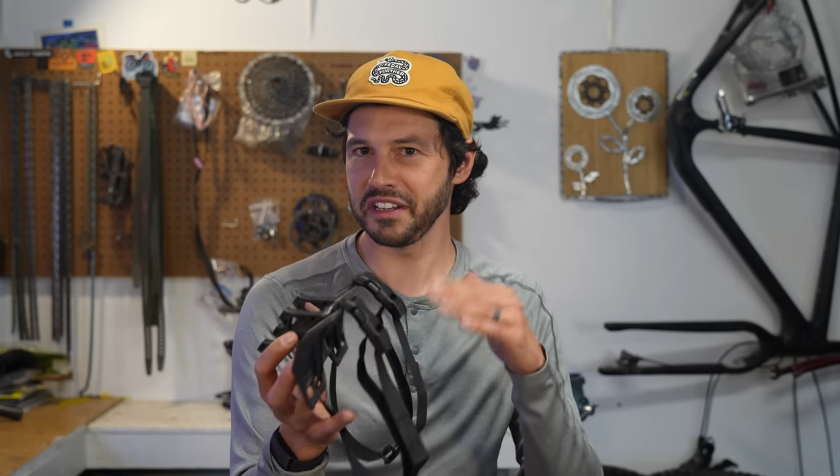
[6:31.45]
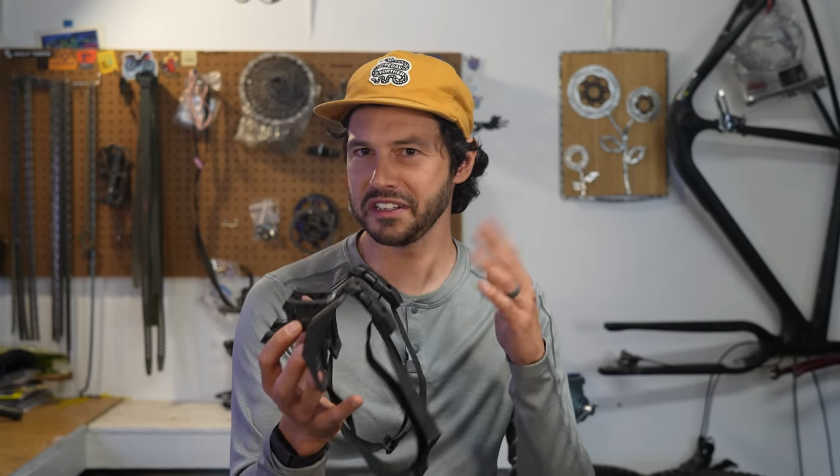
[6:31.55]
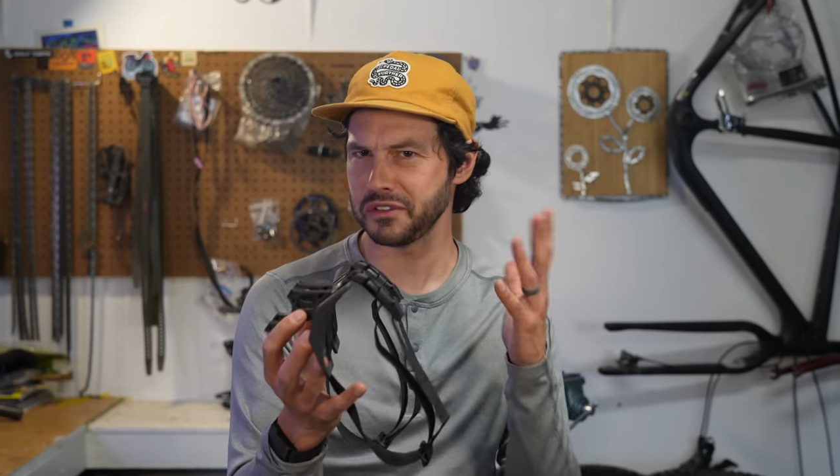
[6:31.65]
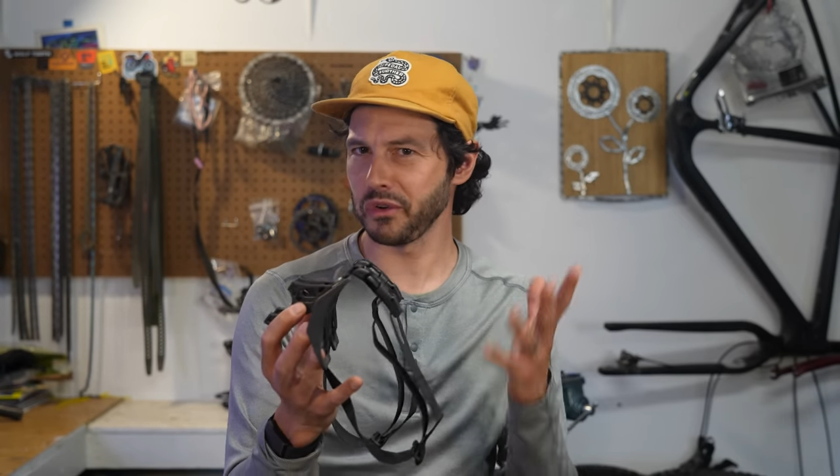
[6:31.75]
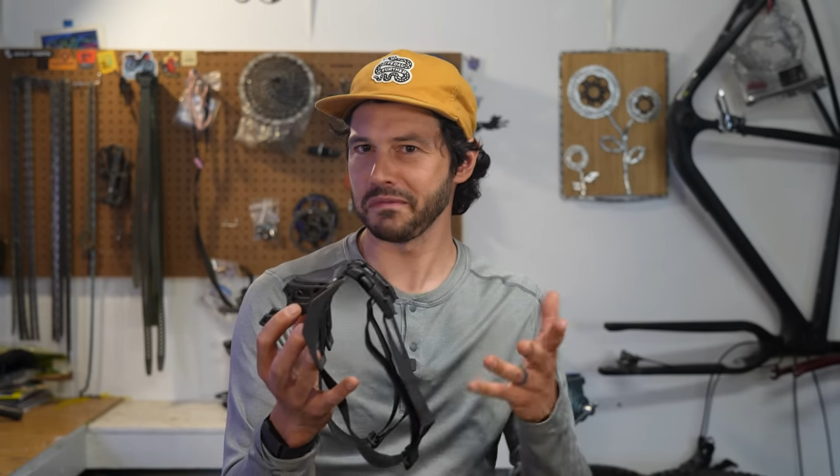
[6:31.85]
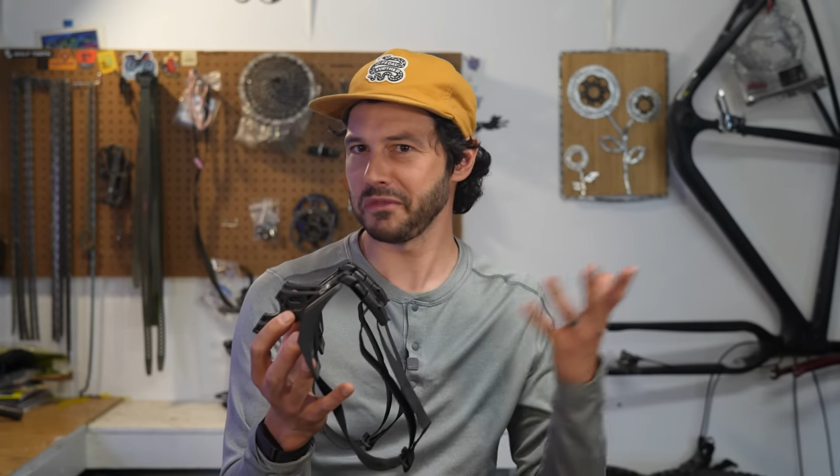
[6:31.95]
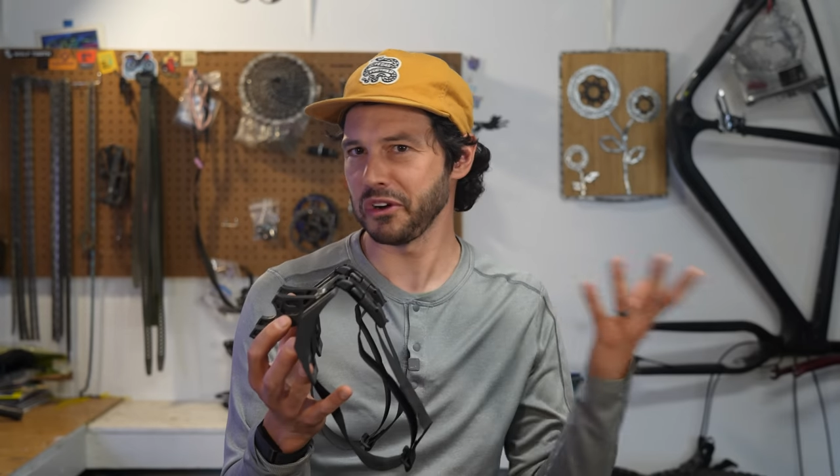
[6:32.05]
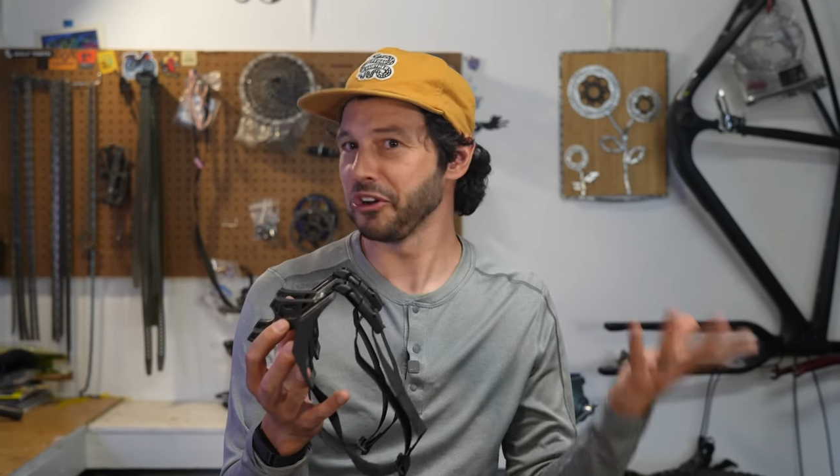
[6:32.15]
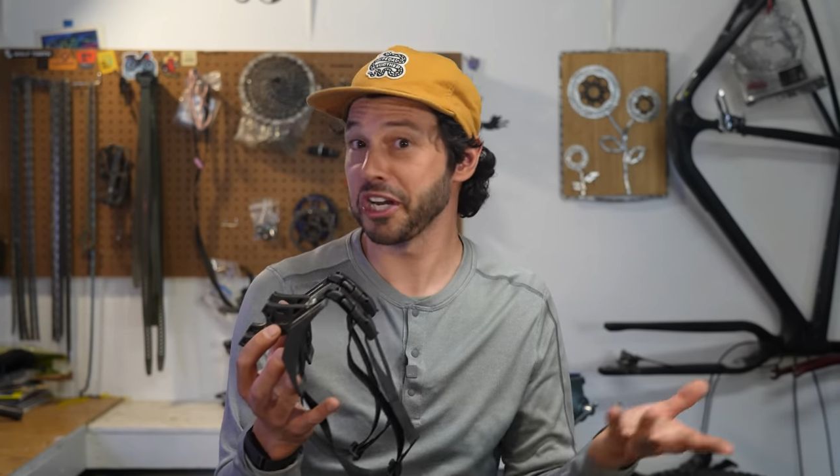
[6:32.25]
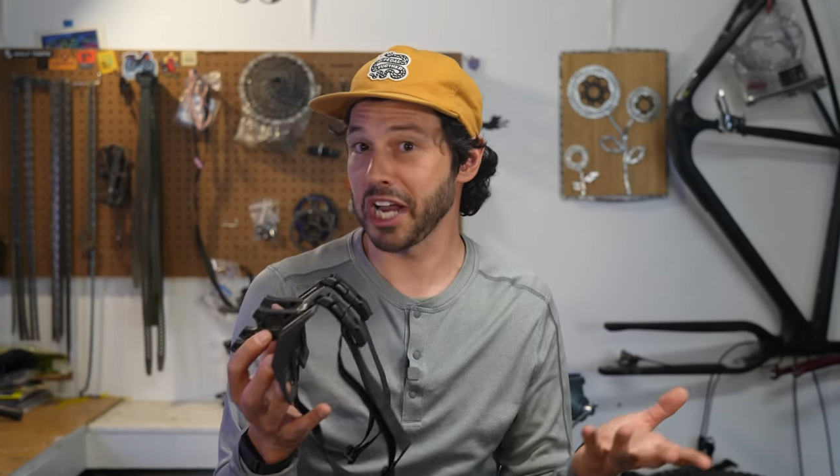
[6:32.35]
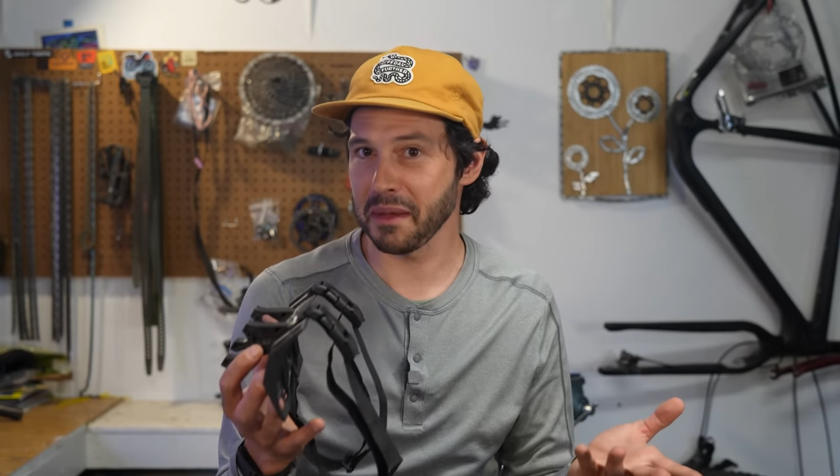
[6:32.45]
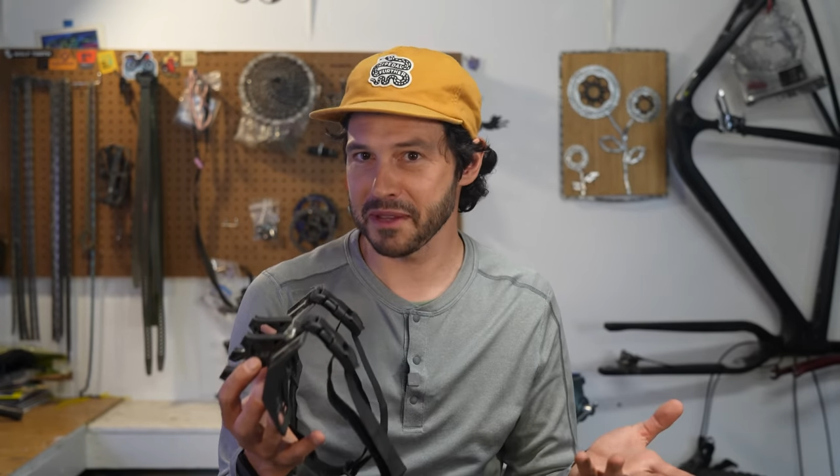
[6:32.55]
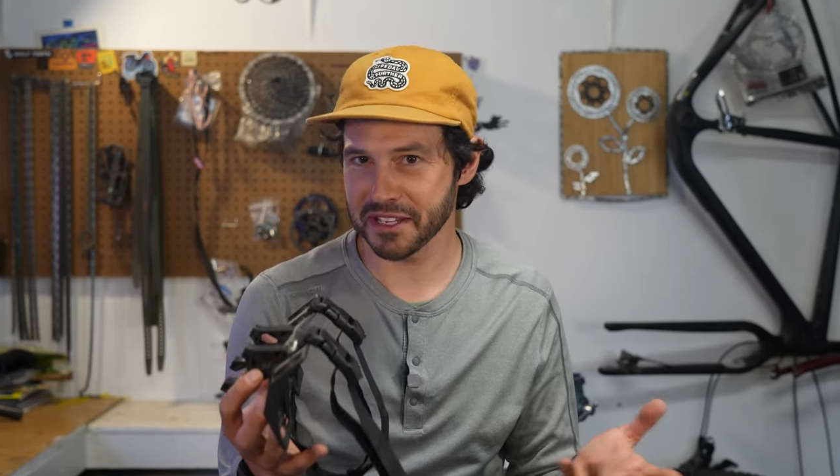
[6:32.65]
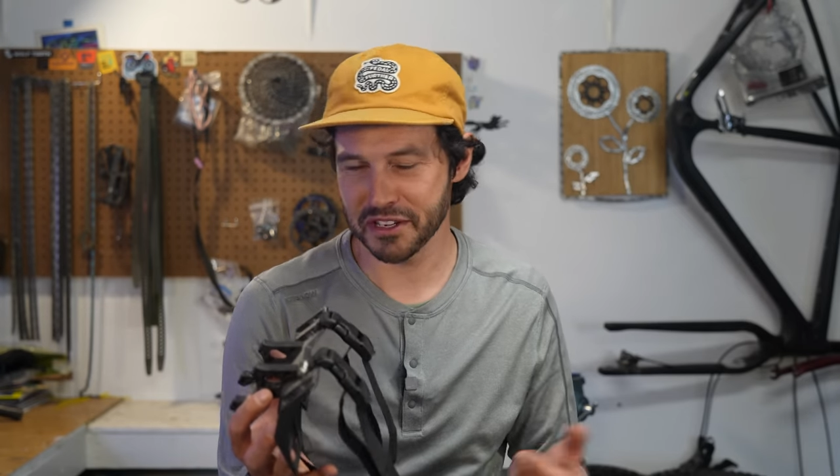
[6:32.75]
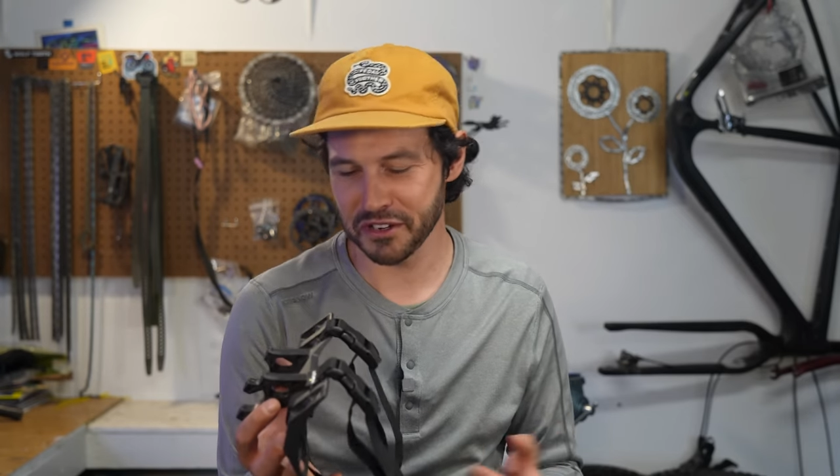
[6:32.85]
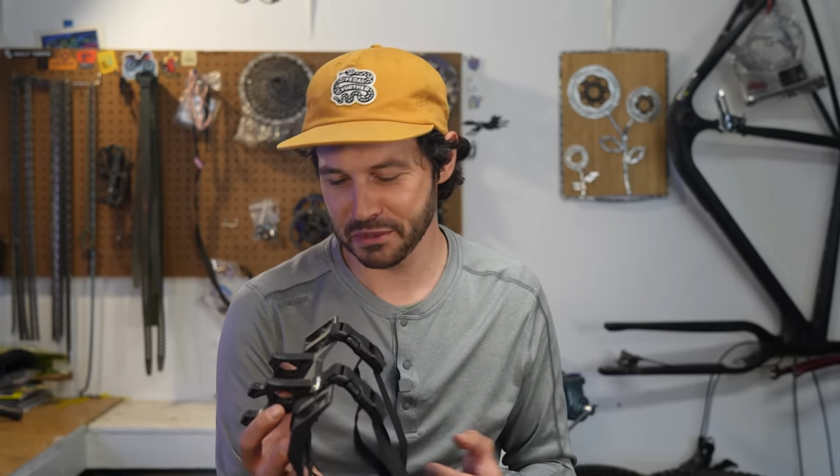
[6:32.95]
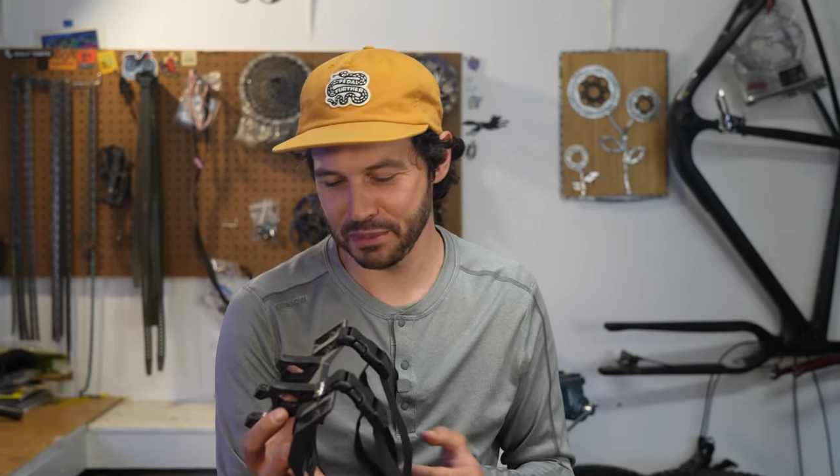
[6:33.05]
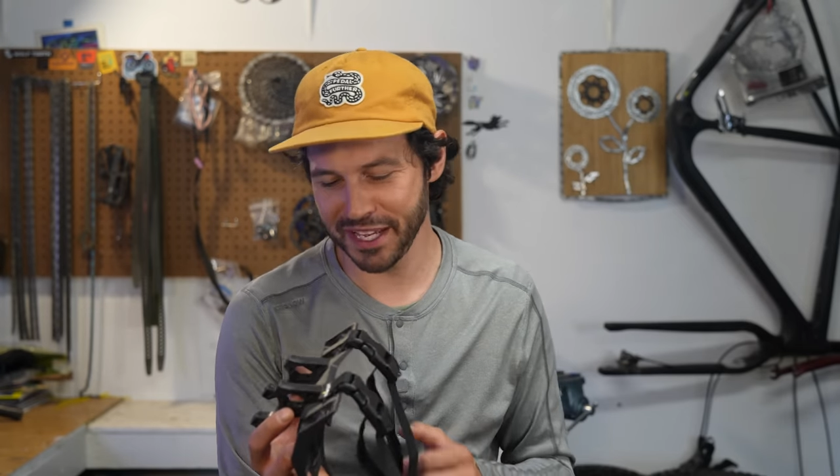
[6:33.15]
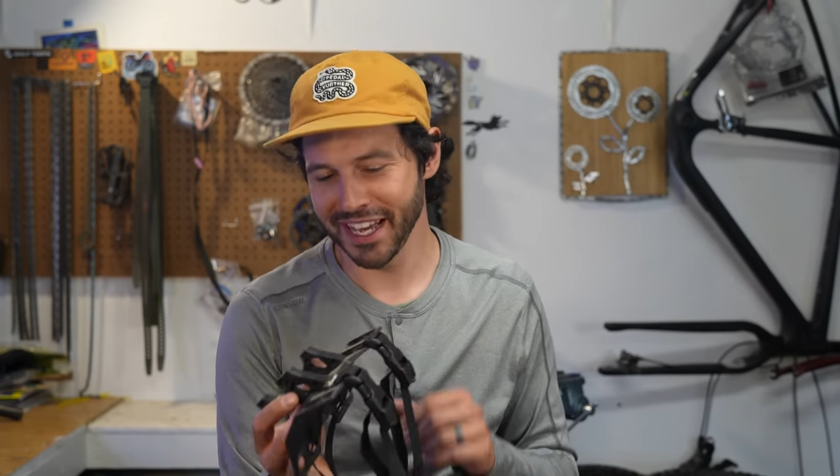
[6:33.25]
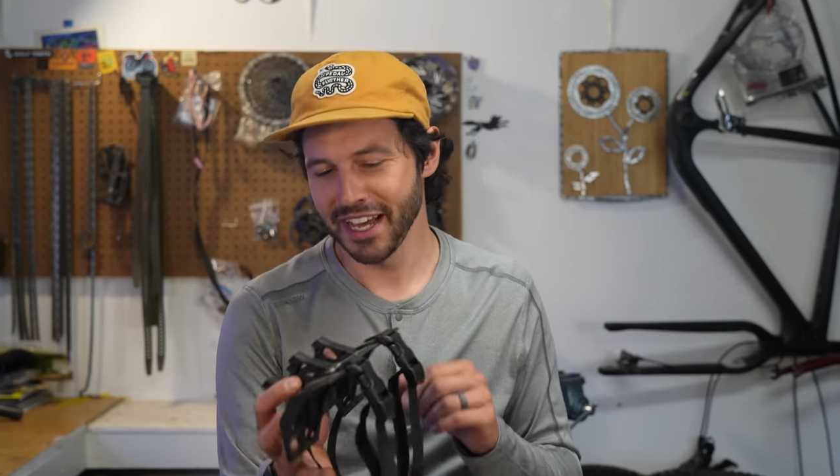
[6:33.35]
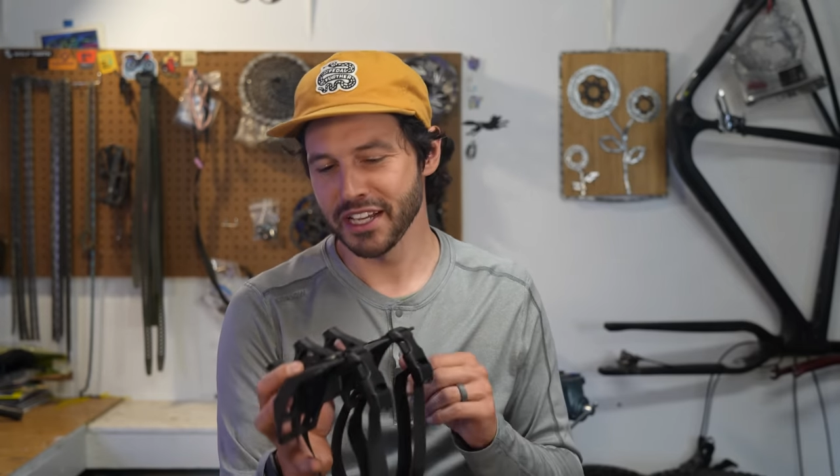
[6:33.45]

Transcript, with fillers: It's ergonomic, so to speak.